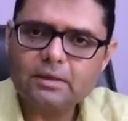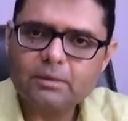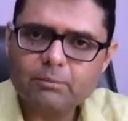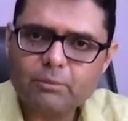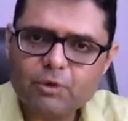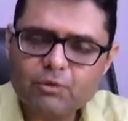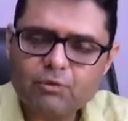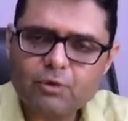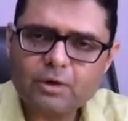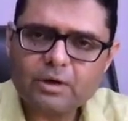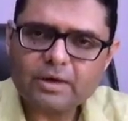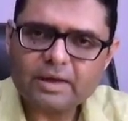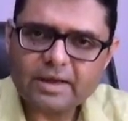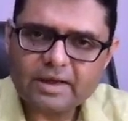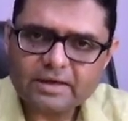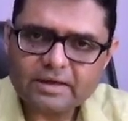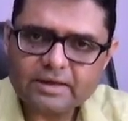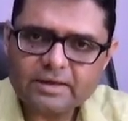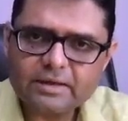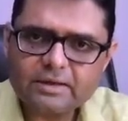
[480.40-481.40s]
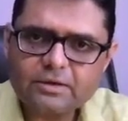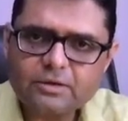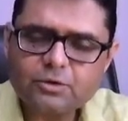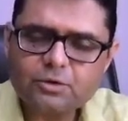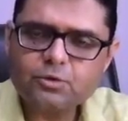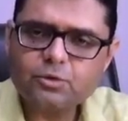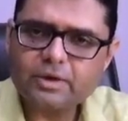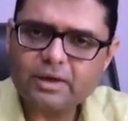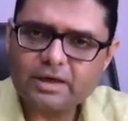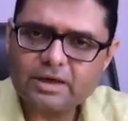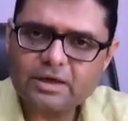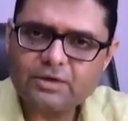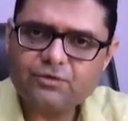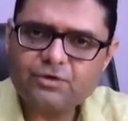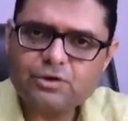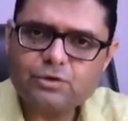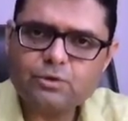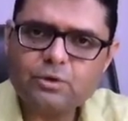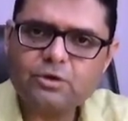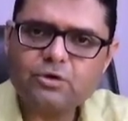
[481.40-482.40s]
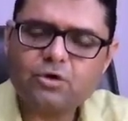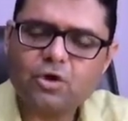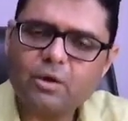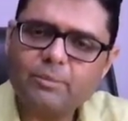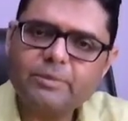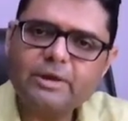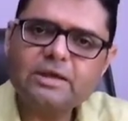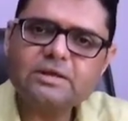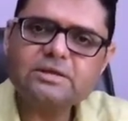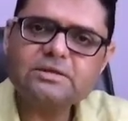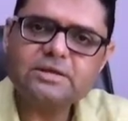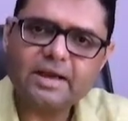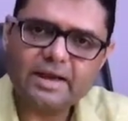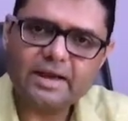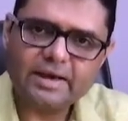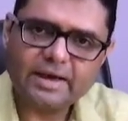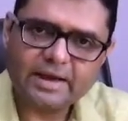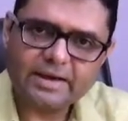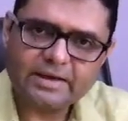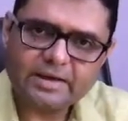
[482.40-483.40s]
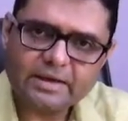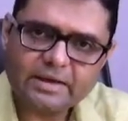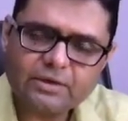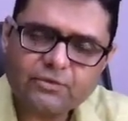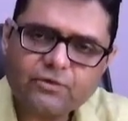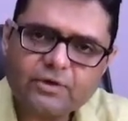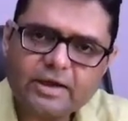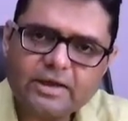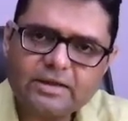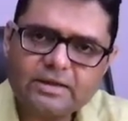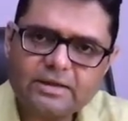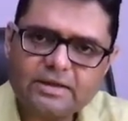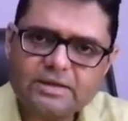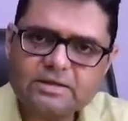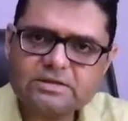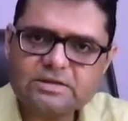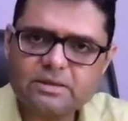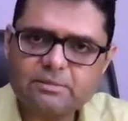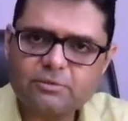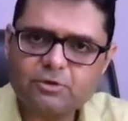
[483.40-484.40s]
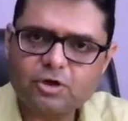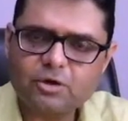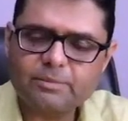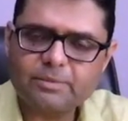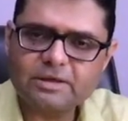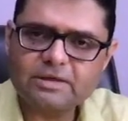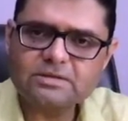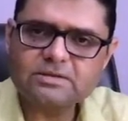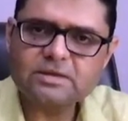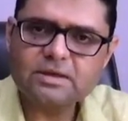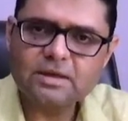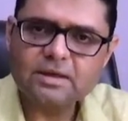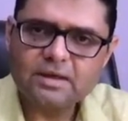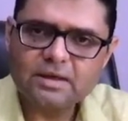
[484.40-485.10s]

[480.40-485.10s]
Before getting into individual topics and identifying their subtopics,